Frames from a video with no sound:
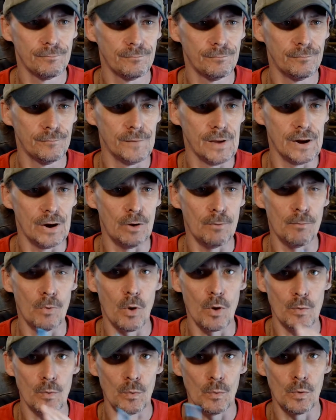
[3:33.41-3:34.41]

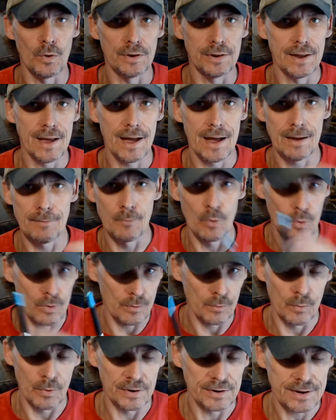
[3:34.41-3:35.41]
than one day, more
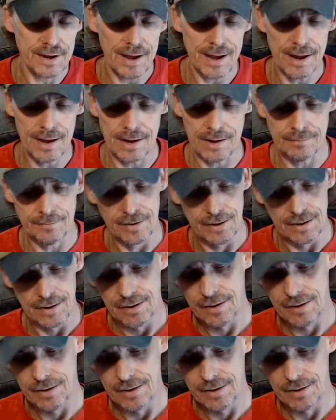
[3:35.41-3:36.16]
than one time.